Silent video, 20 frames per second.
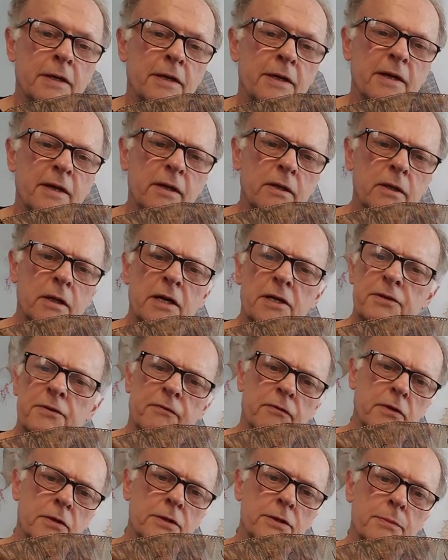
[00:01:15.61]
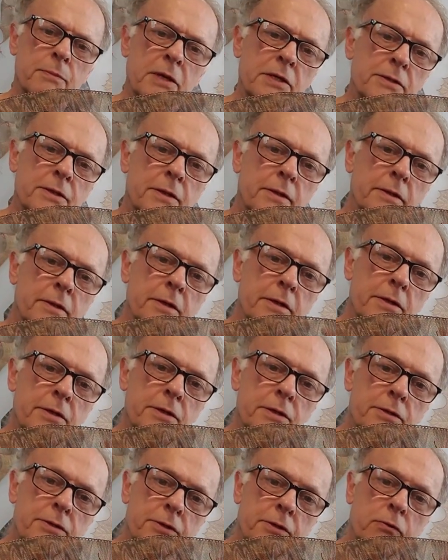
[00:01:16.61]
And glass frit is basically
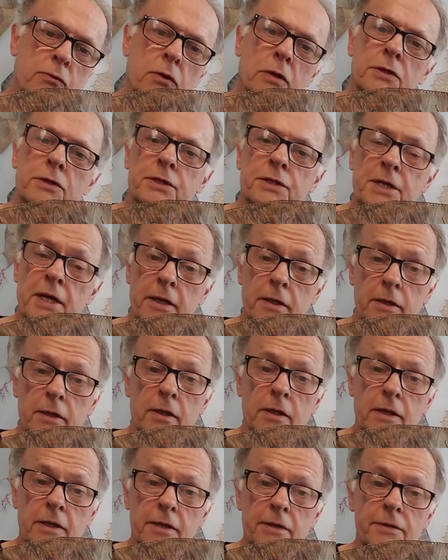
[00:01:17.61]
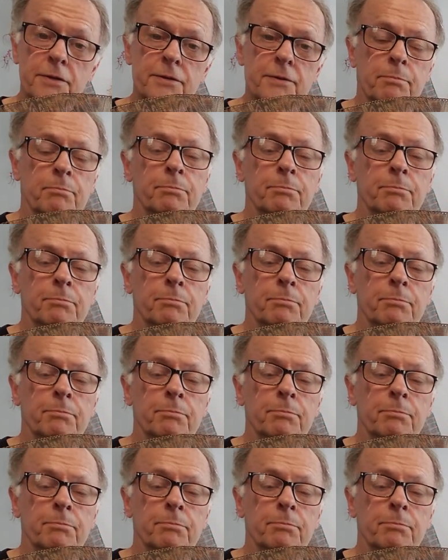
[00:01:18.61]
just crushed stained glass.